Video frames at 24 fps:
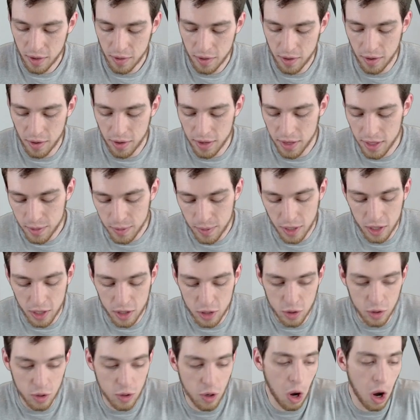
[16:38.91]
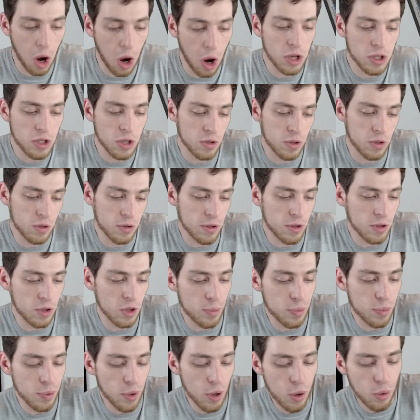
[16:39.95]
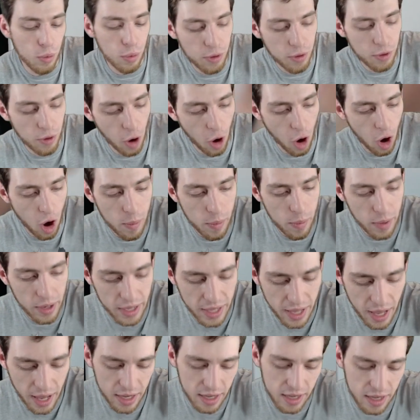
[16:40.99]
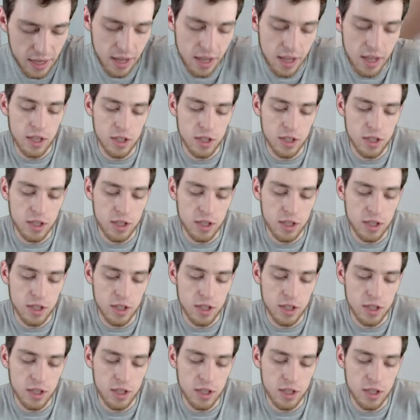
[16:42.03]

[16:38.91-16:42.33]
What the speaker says: There it is, because you can also do the loop with Armageddon.